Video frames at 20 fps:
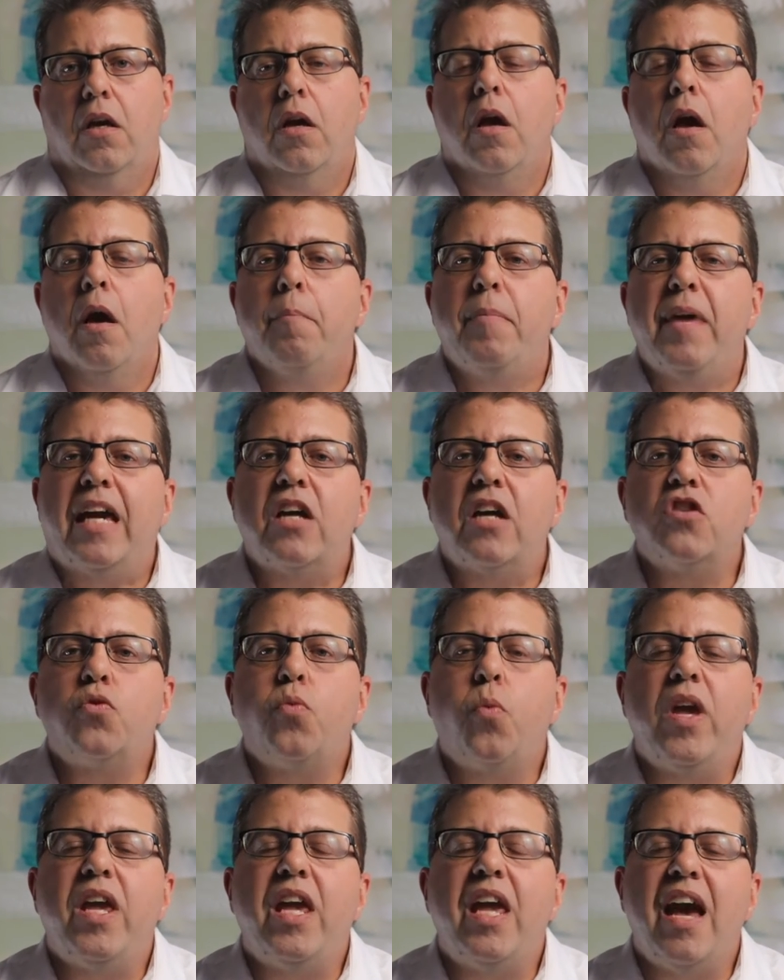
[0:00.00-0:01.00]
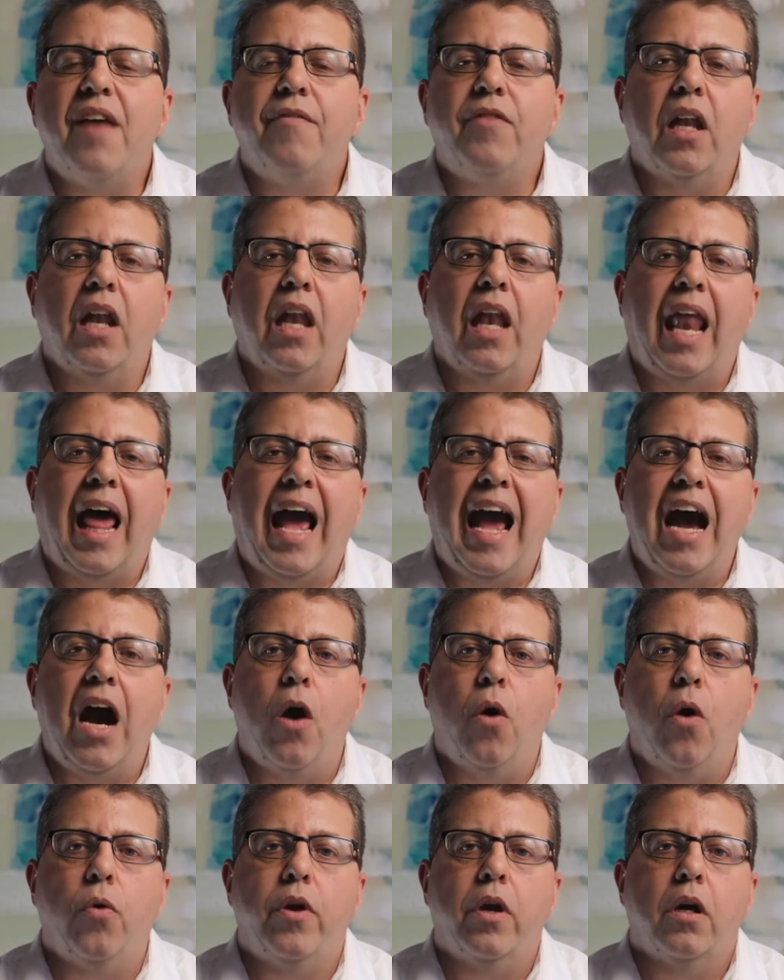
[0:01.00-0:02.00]
because we have
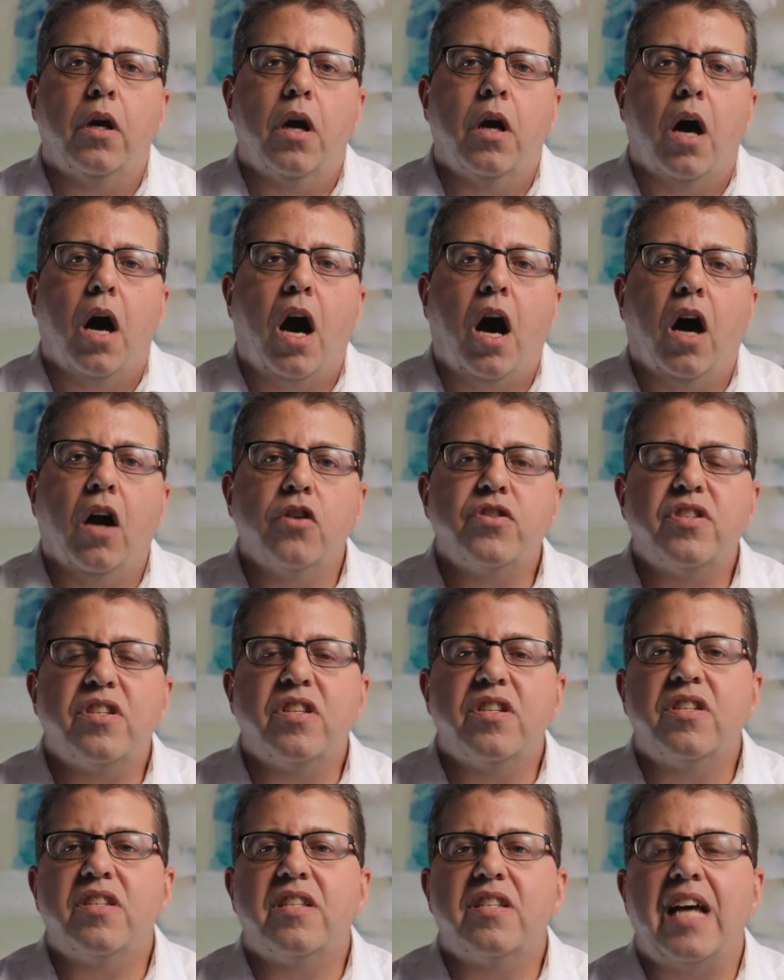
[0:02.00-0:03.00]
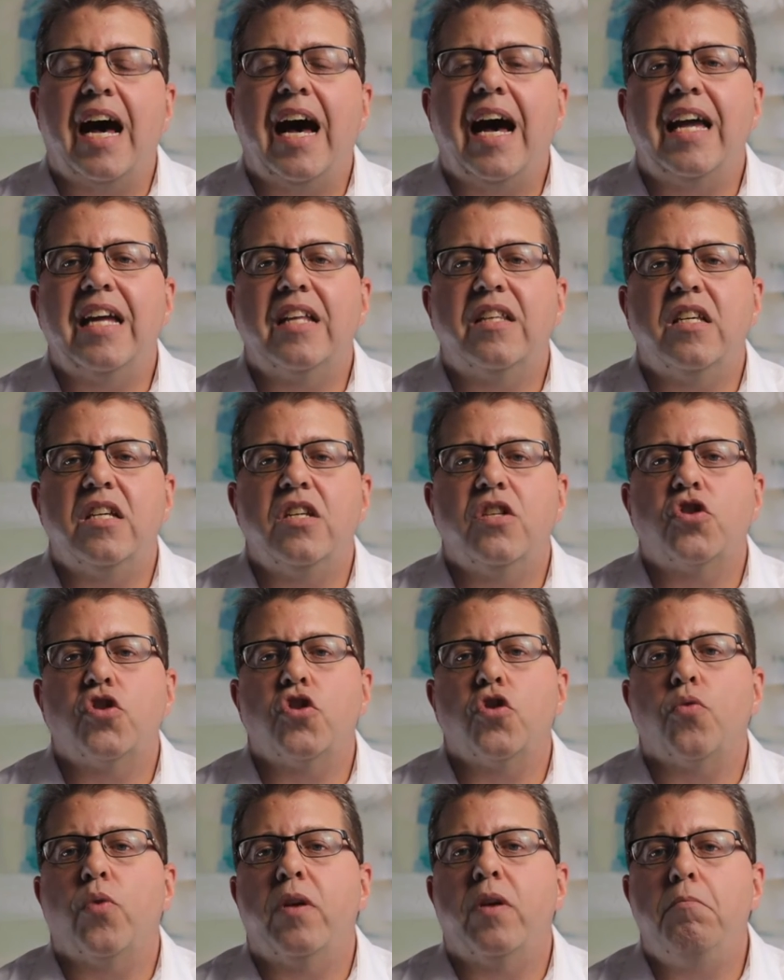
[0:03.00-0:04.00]
allowed our societies to
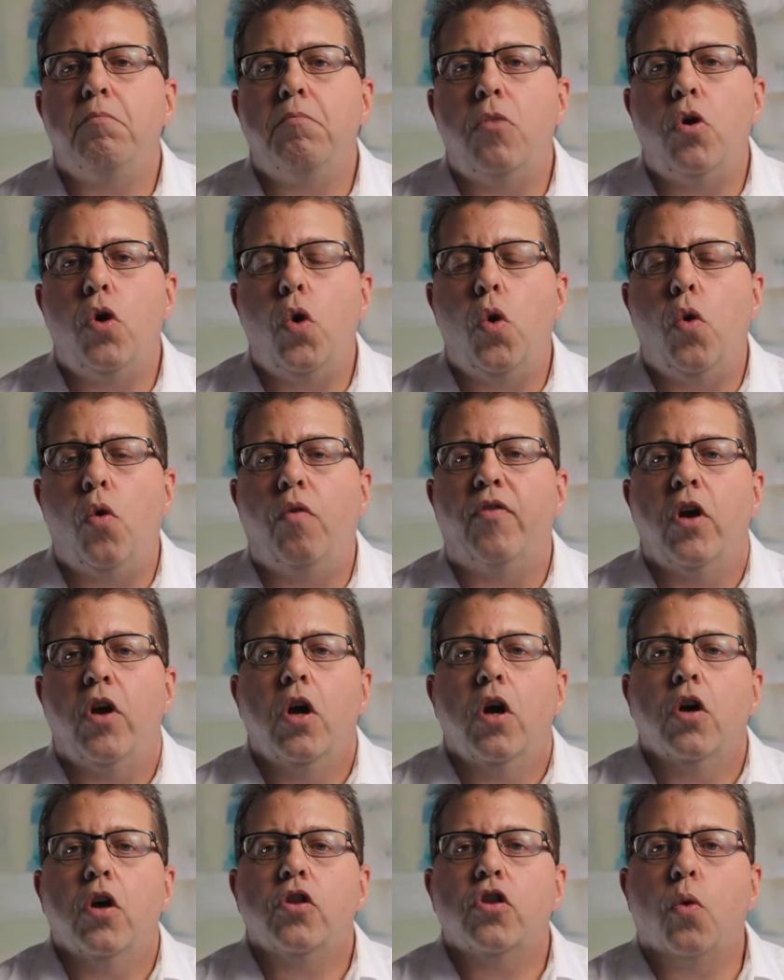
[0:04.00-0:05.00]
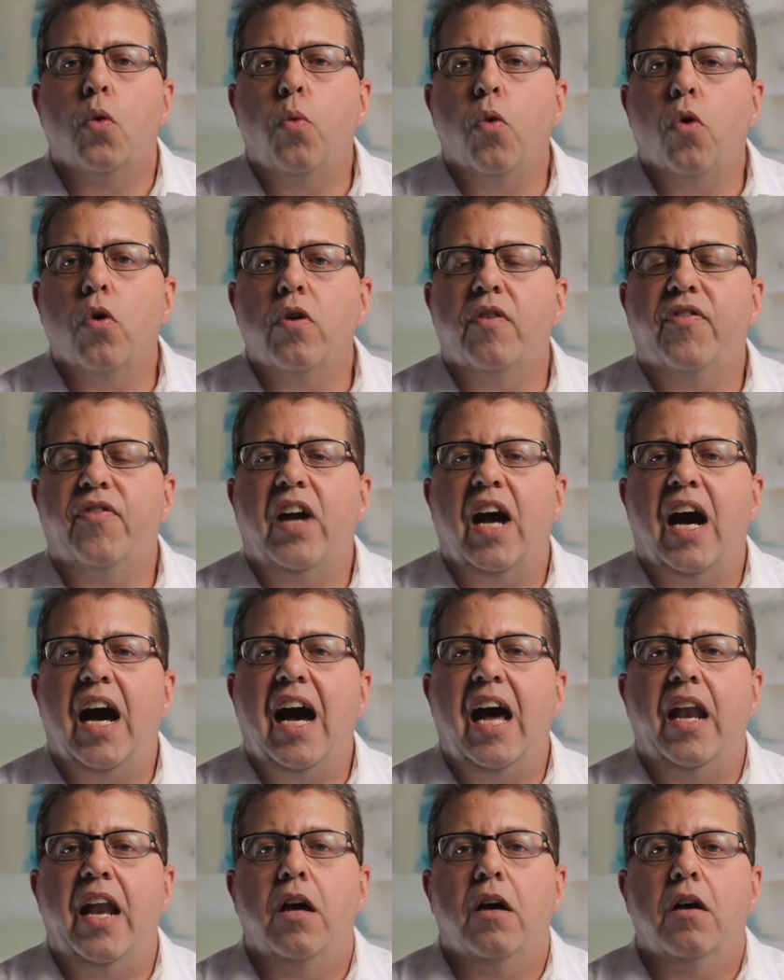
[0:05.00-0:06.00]
remove the Word of
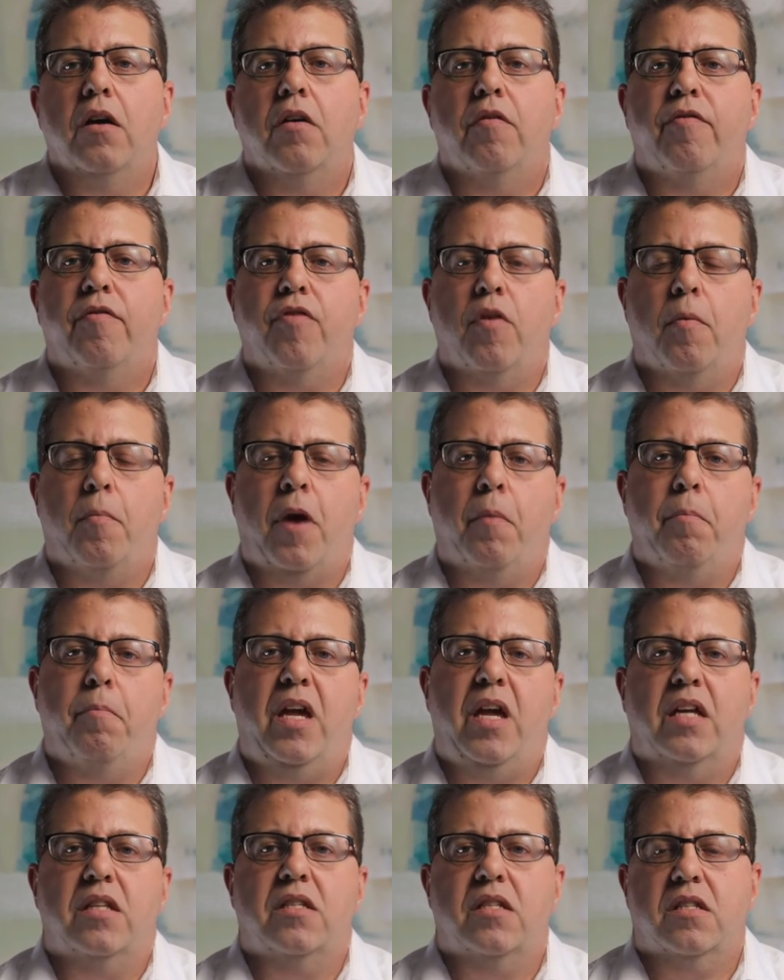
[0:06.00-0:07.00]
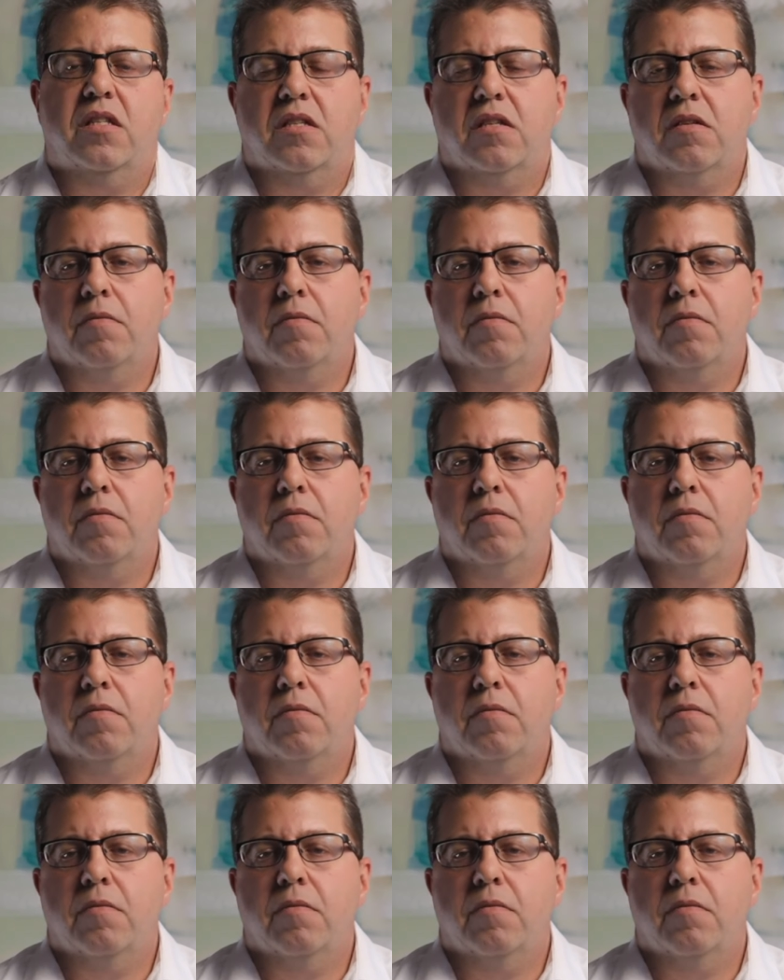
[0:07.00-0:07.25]
God from our midst.